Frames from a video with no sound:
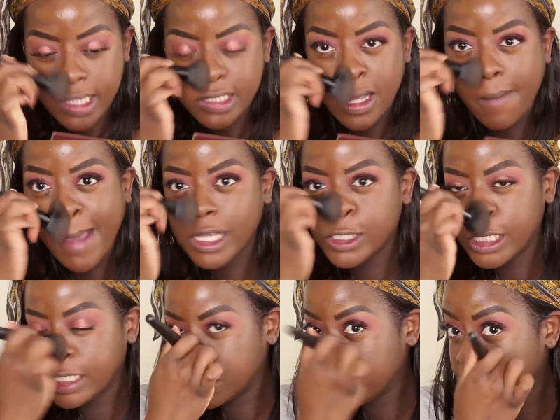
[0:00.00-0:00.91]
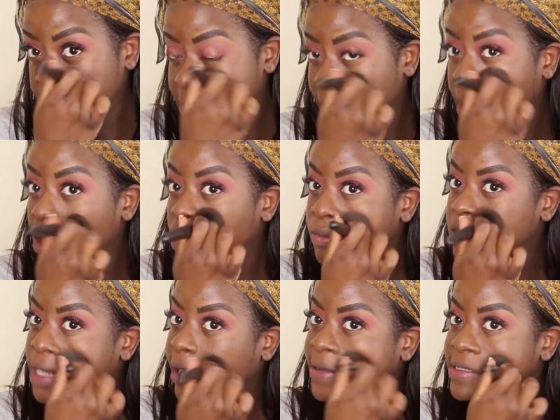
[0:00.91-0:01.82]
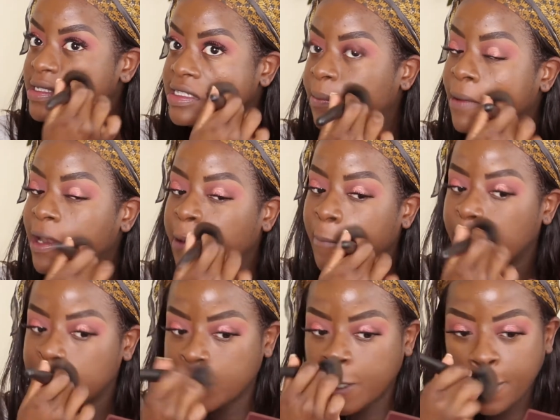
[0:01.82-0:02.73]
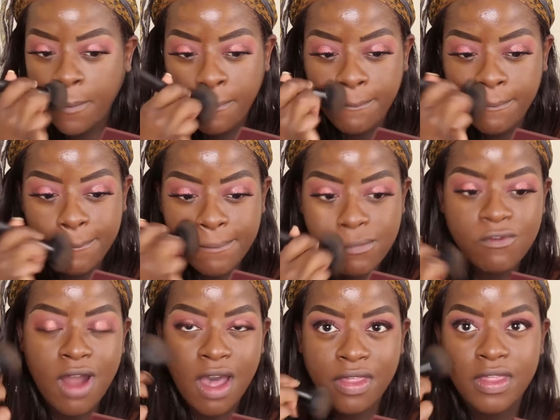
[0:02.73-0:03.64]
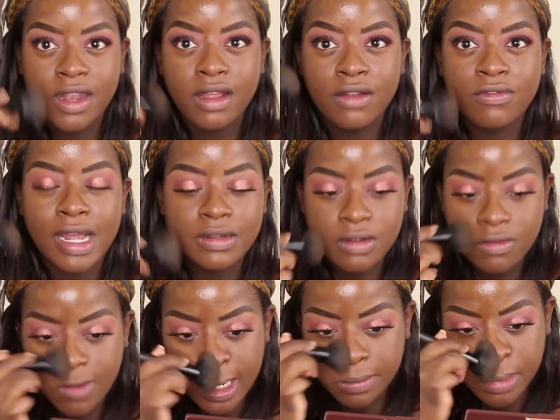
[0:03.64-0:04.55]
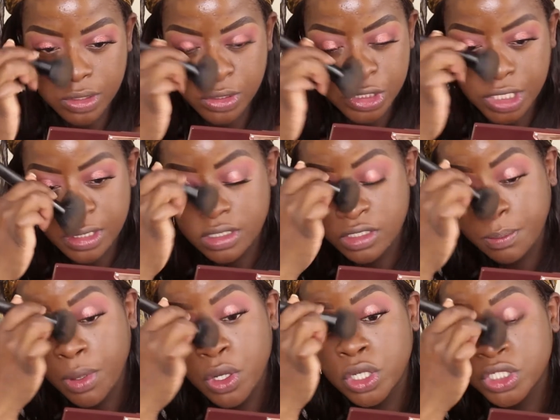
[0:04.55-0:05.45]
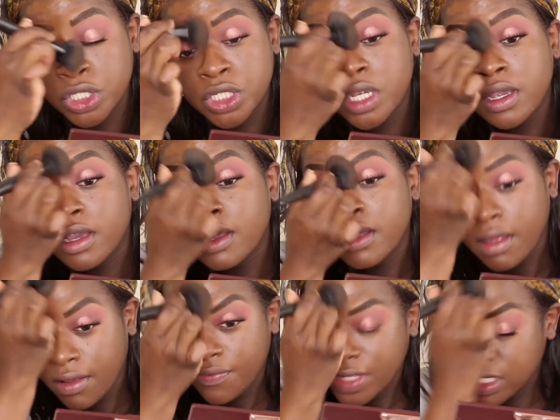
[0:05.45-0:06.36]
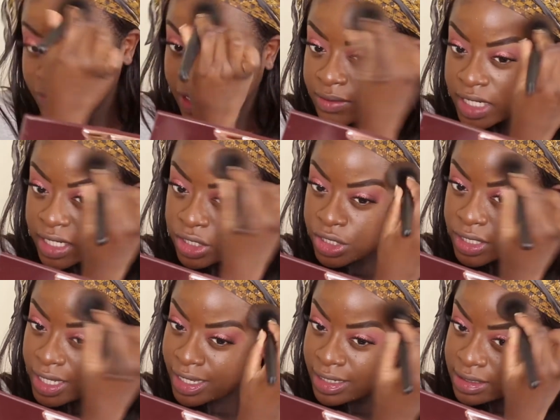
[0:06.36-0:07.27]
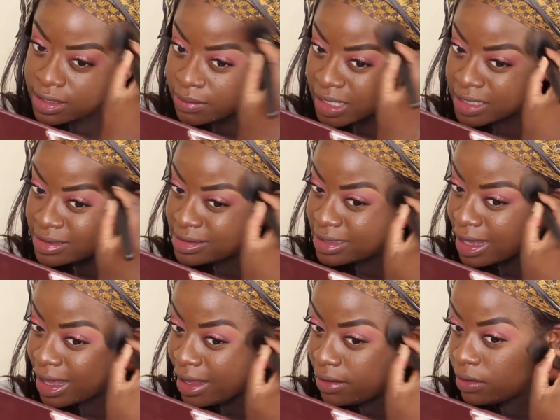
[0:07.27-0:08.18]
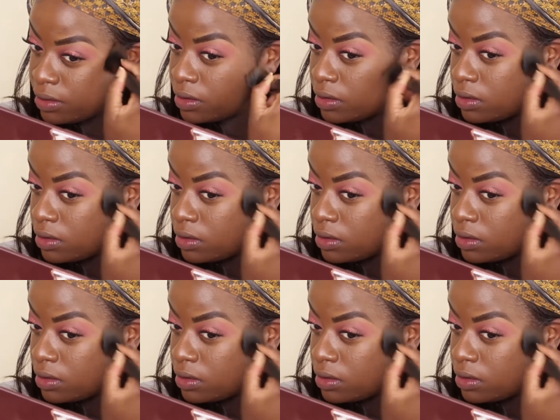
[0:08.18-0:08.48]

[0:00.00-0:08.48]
So I'm actually just using almost like a stippling motion rather than a round and round motion to push this foundation into my skin.